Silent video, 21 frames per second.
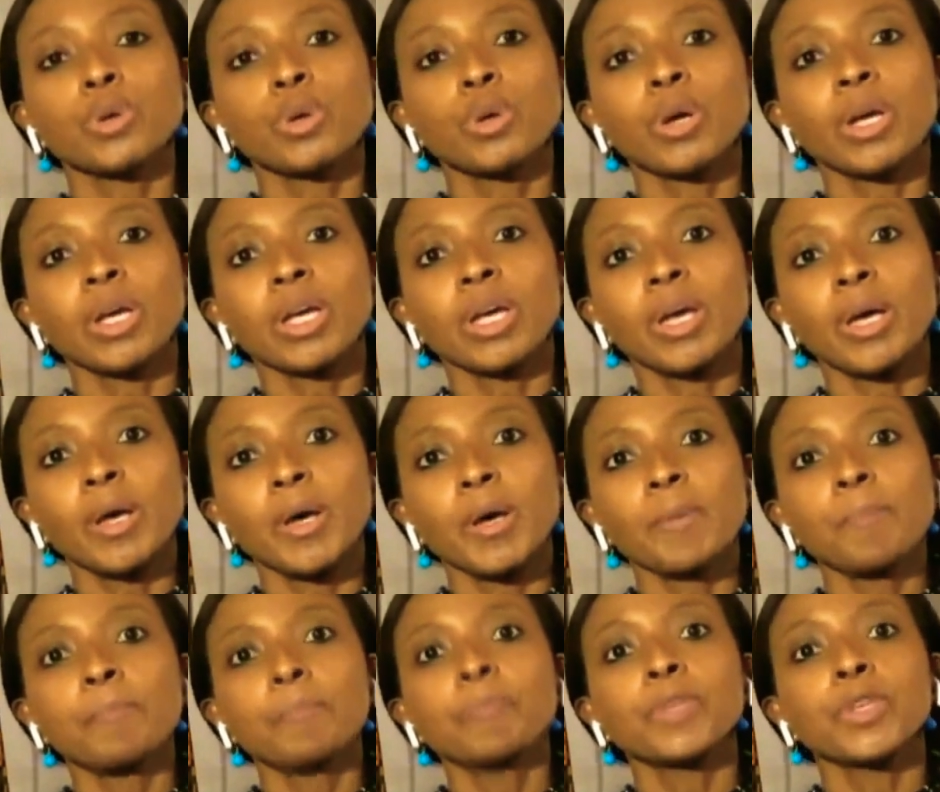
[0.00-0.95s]
So
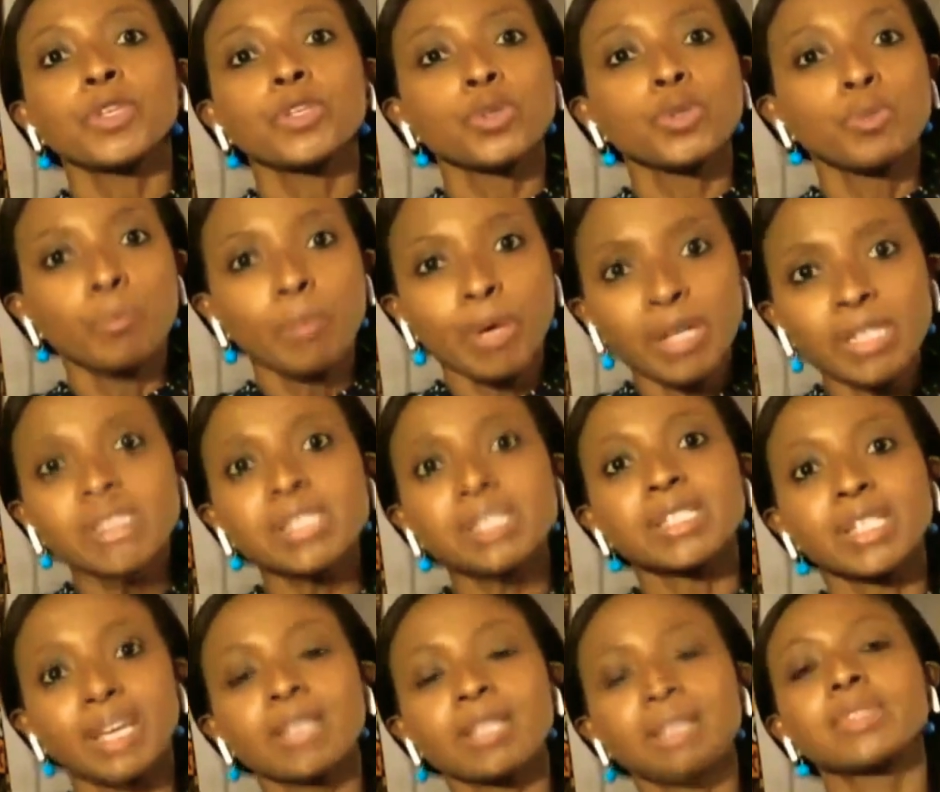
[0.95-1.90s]
you
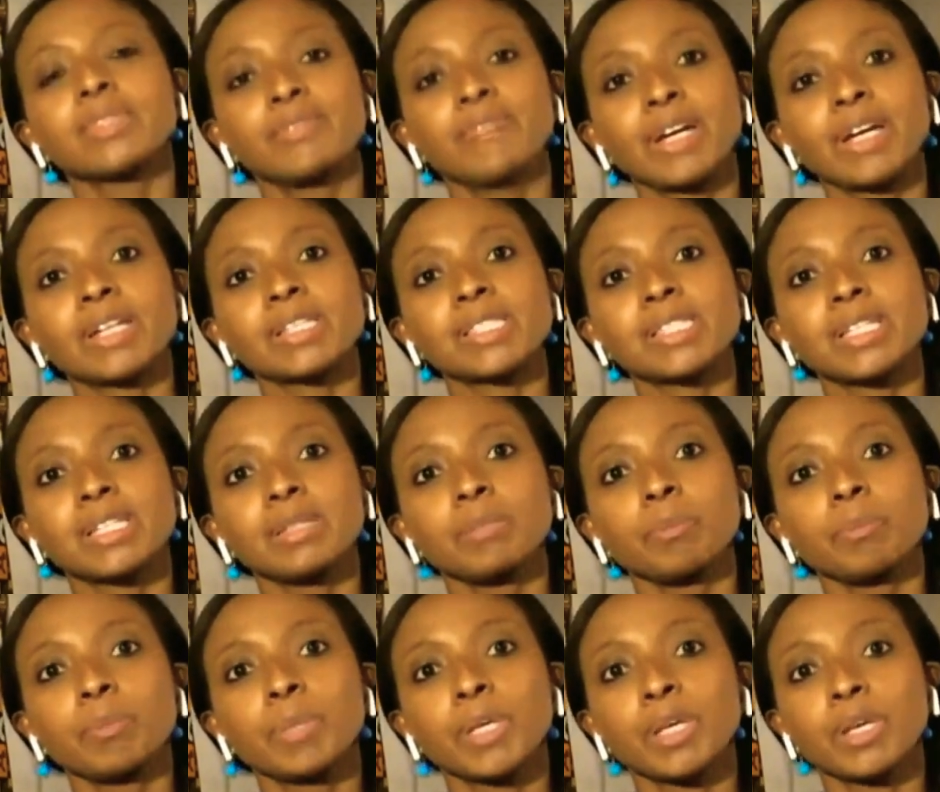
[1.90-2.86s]
must get the
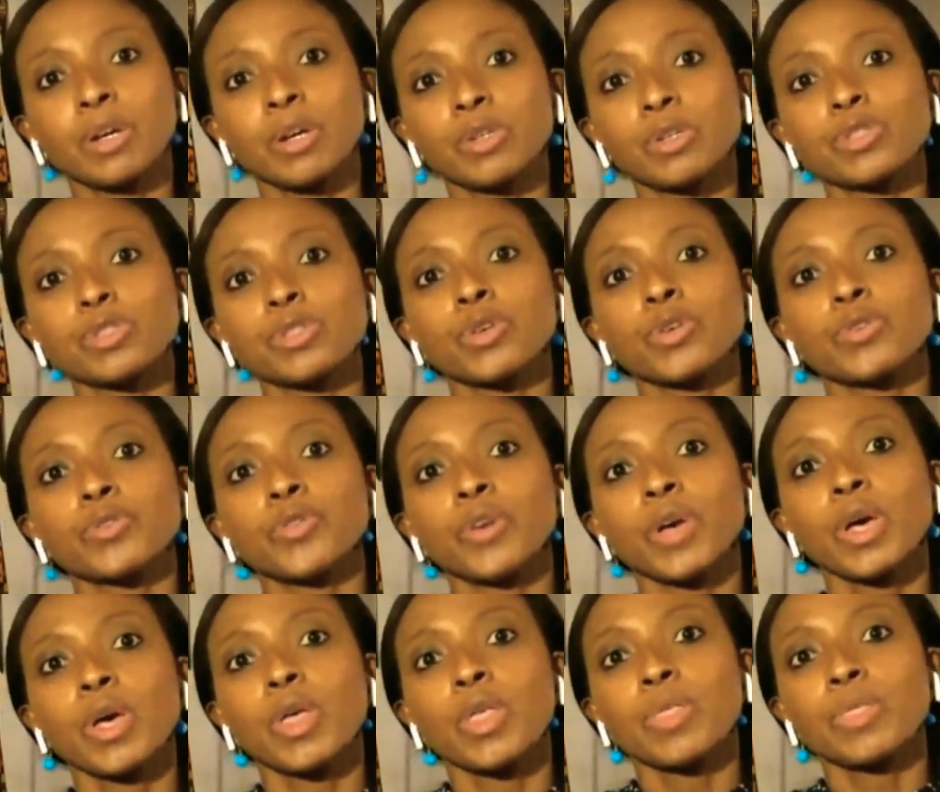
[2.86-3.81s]
vaccine because
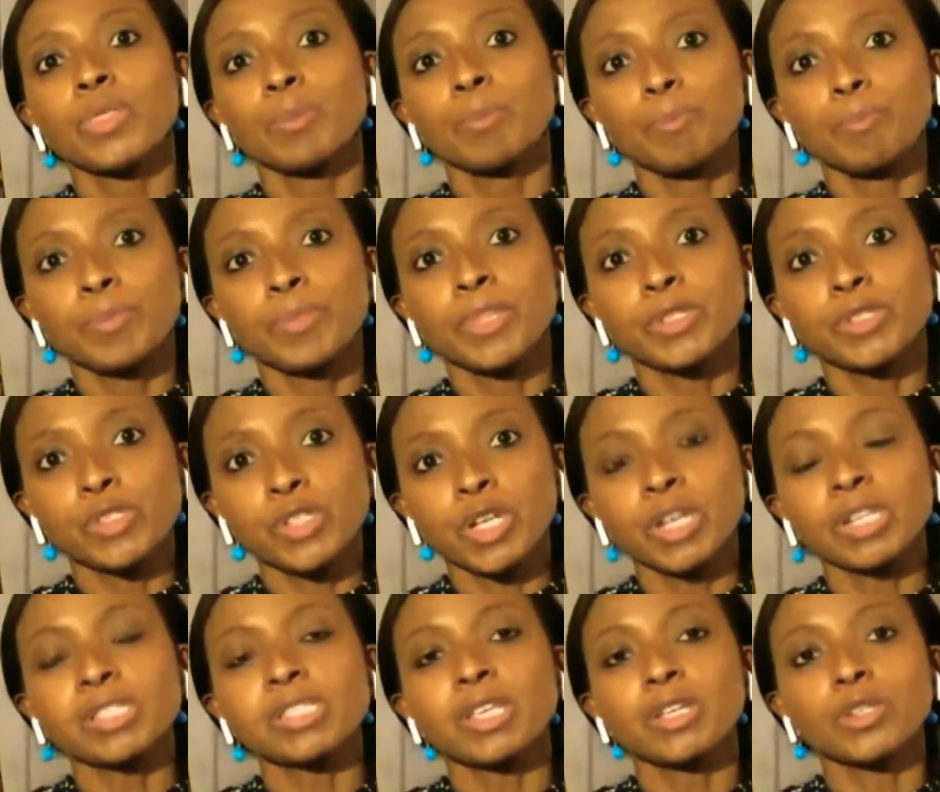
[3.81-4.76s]
of
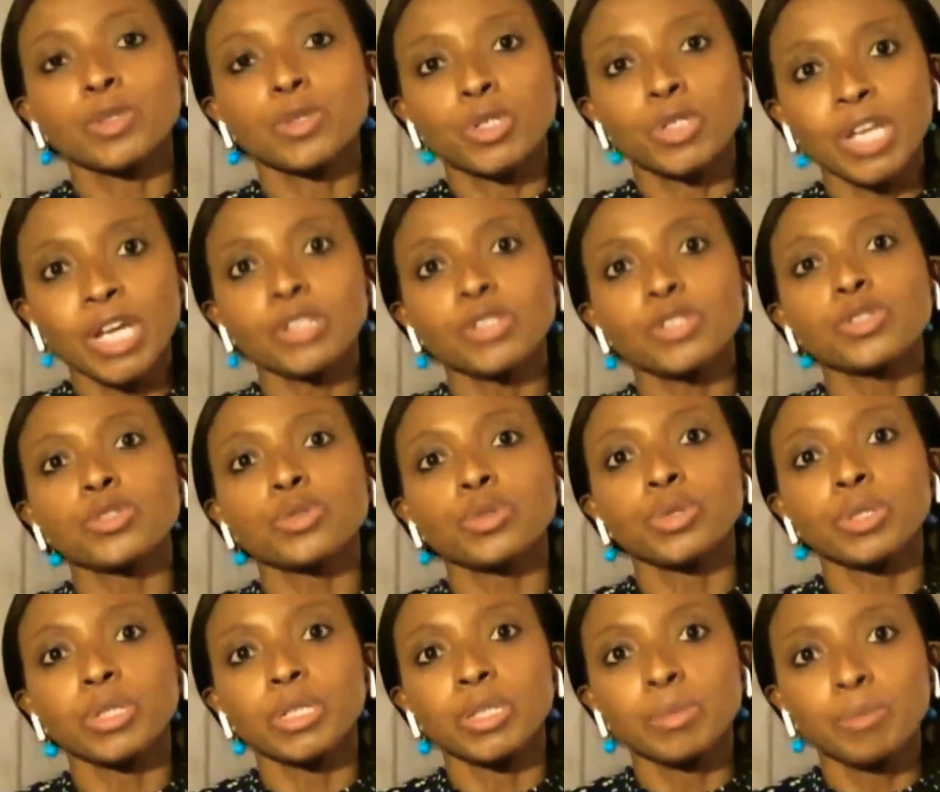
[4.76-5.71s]
the chance that your
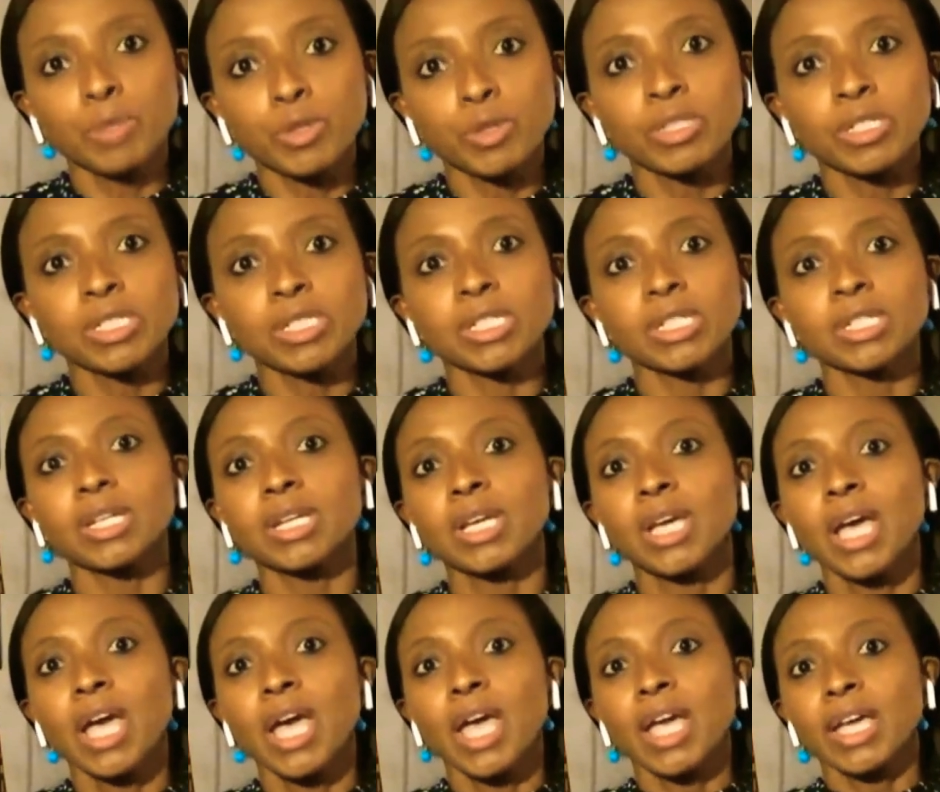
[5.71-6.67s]
natural
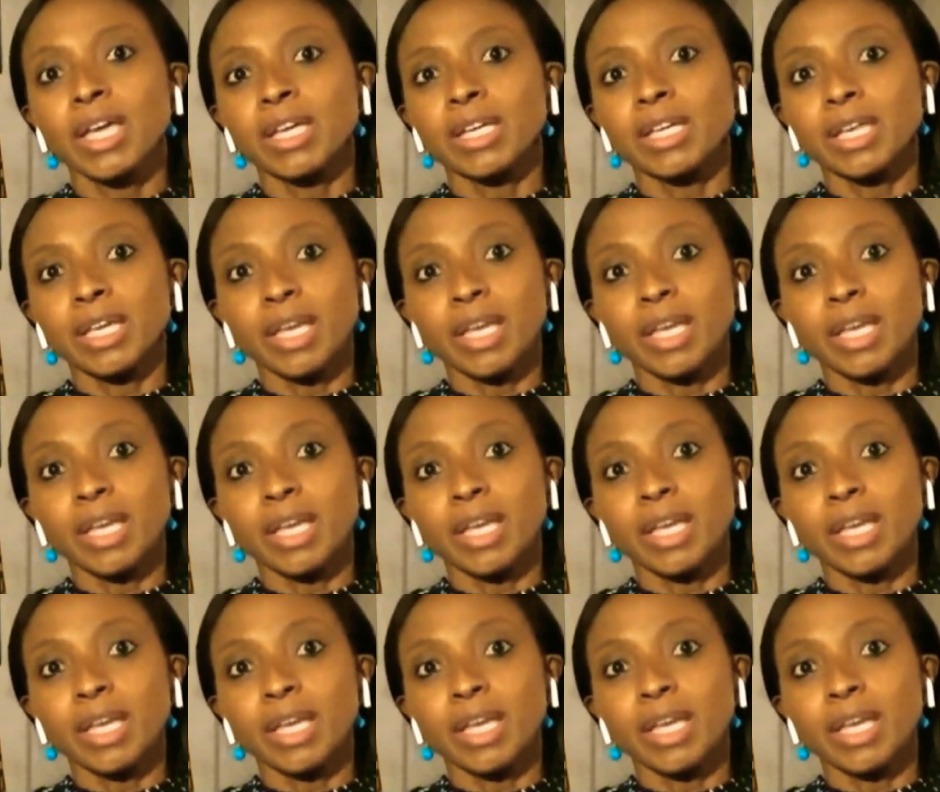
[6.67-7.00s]
immunity,